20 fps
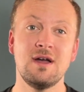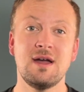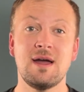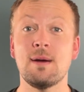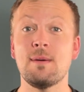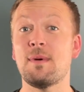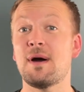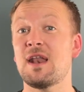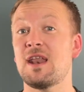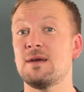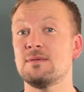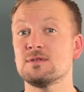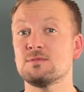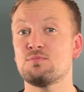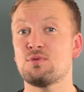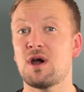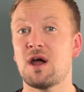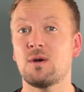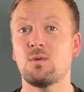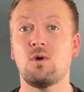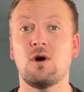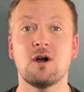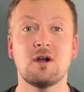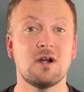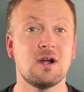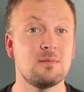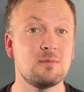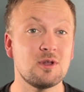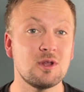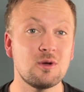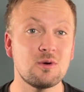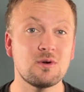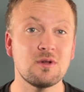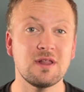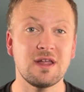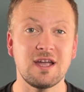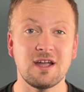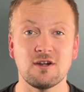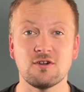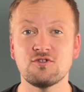And my name is Brad Walker. I'm a local
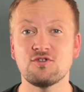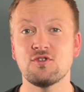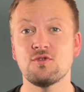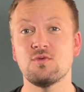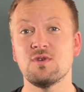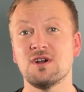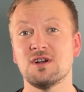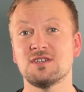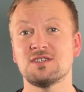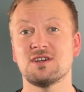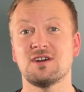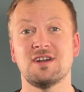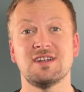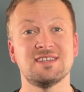Airdrie Realtor,